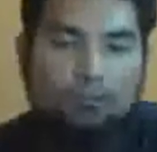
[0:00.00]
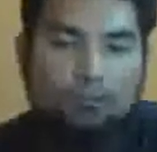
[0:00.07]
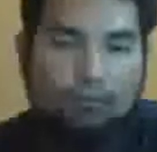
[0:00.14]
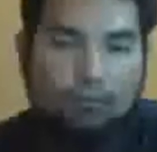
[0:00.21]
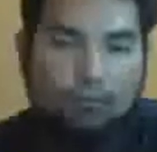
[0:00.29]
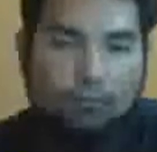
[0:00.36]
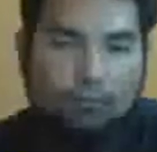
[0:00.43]

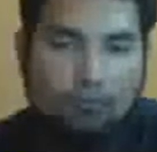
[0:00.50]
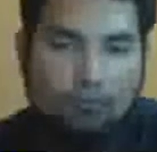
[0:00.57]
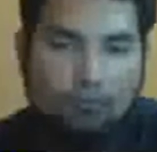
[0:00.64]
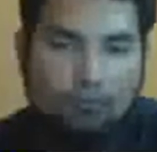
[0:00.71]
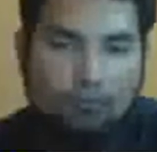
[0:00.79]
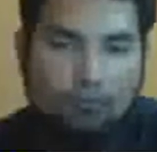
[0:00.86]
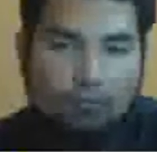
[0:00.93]

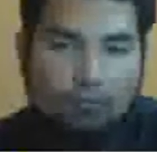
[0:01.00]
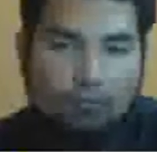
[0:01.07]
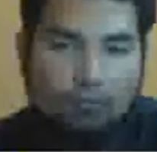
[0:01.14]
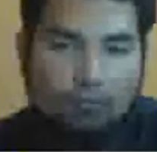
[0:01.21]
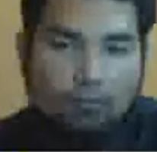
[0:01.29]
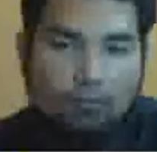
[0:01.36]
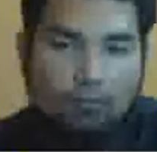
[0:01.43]

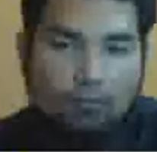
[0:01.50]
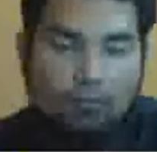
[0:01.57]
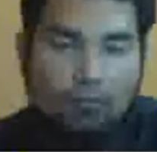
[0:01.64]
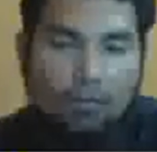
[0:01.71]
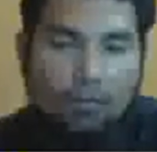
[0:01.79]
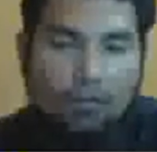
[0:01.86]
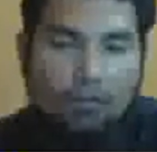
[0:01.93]

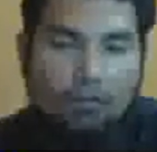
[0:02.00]
(no one is talking)